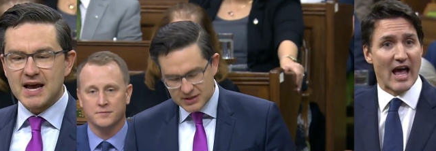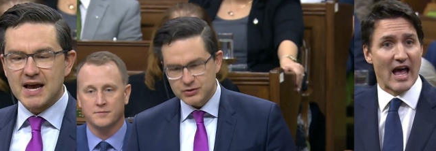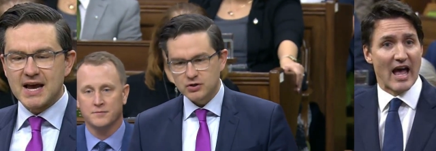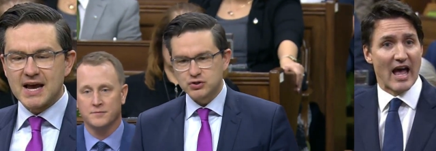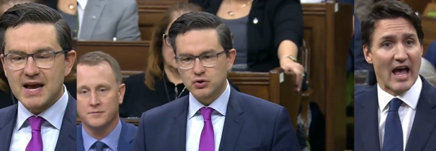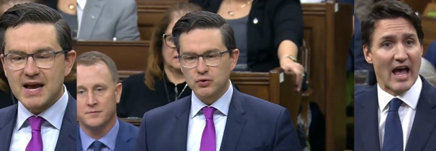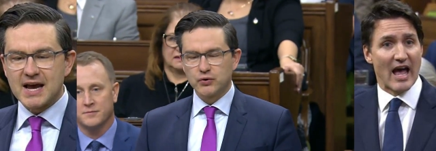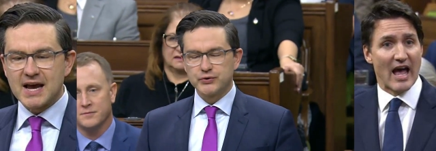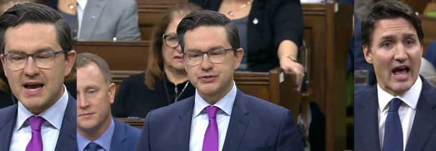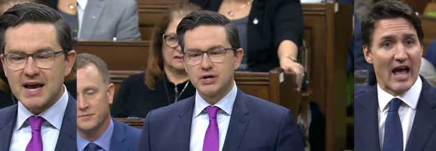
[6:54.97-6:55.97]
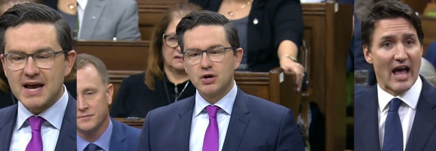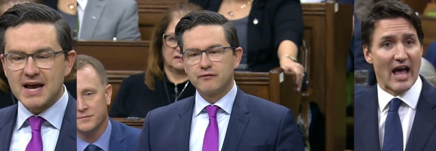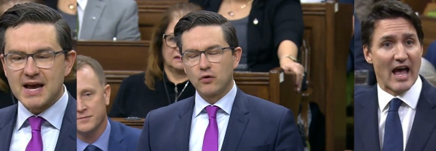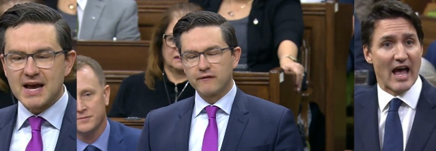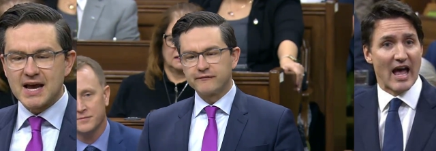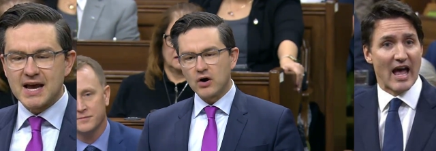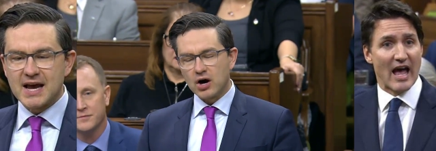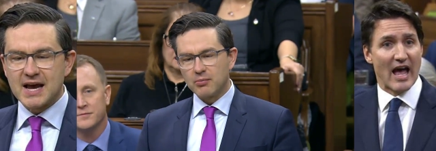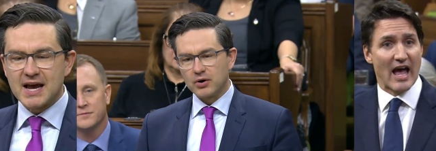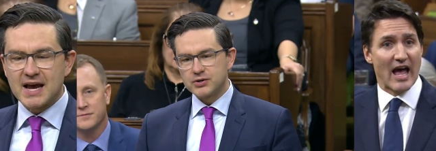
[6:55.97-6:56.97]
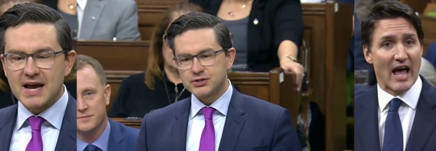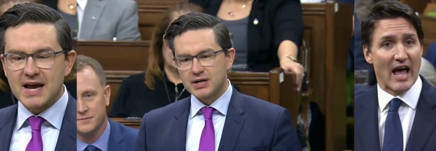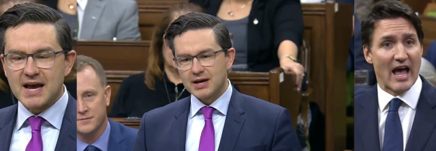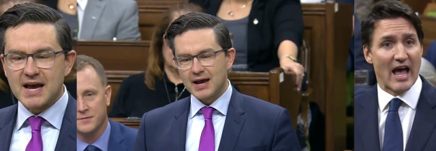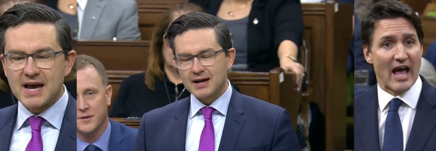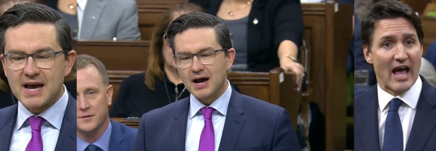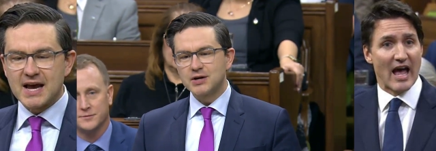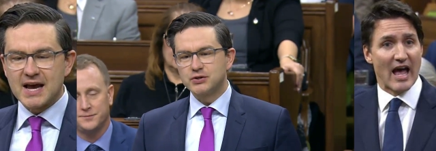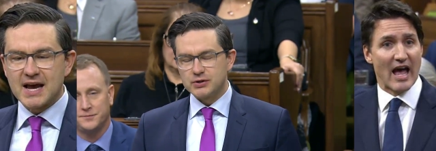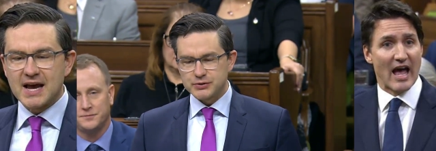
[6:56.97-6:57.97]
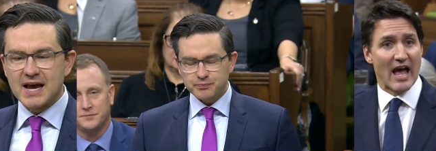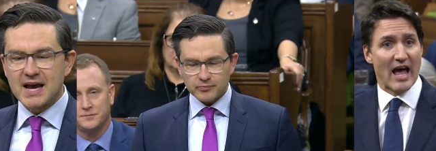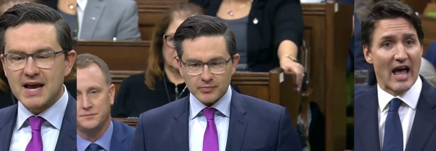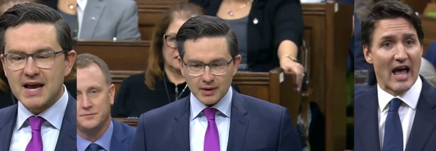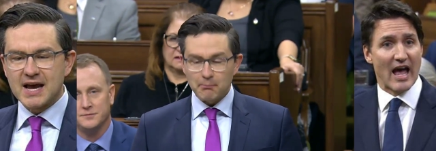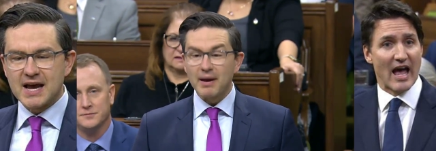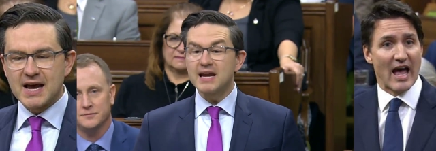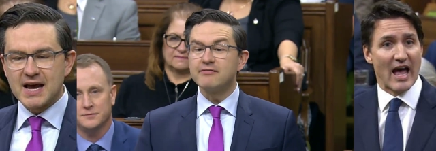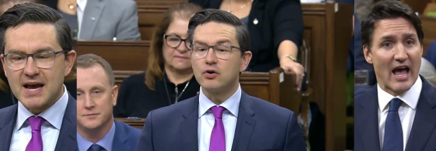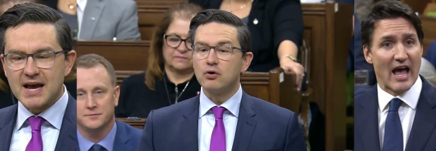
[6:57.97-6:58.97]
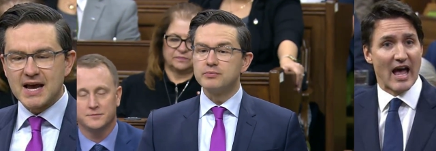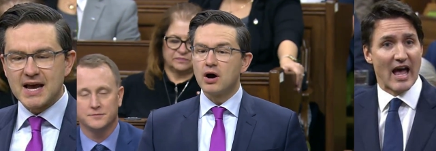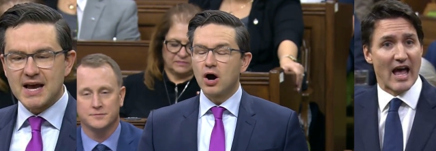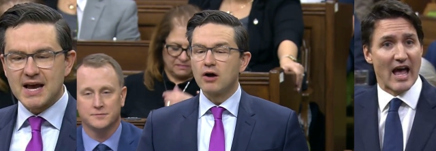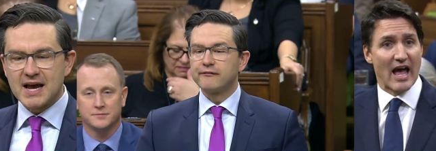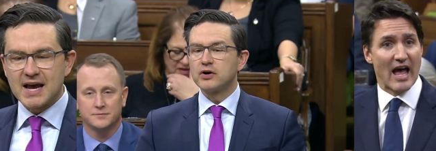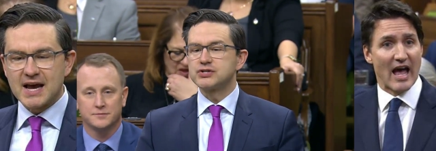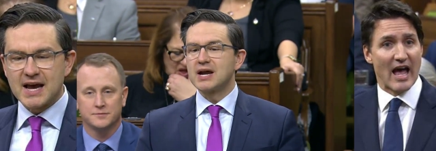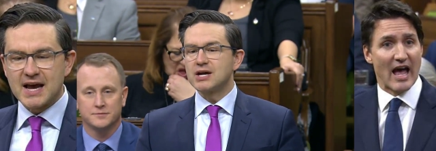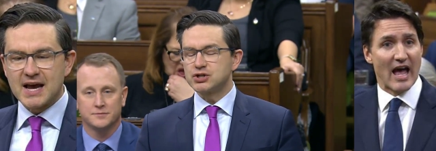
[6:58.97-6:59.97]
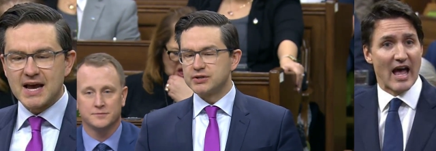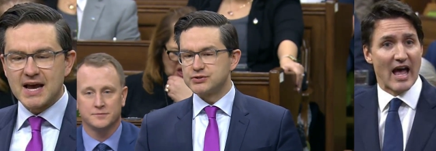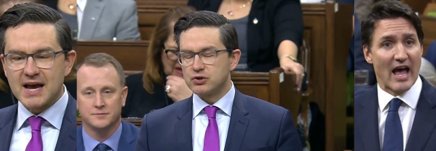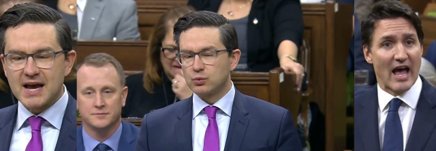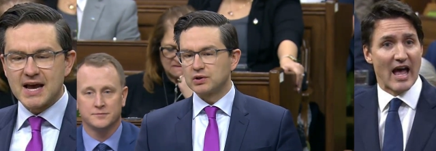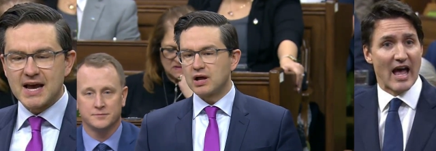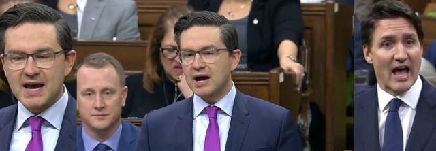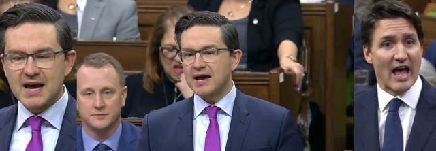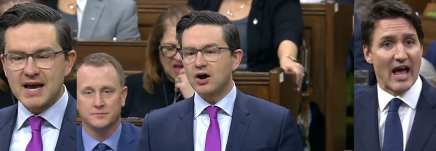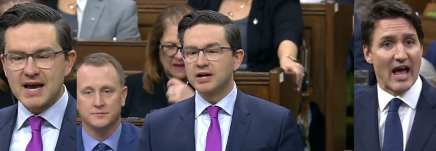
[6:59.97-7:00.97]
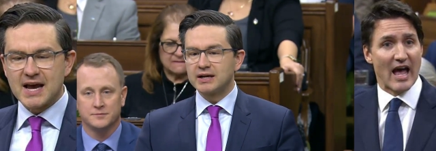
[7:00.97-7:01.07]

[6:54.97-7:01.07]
Speaker 1: These are tools for farmers and hunters, many of whom are First Nations who rely on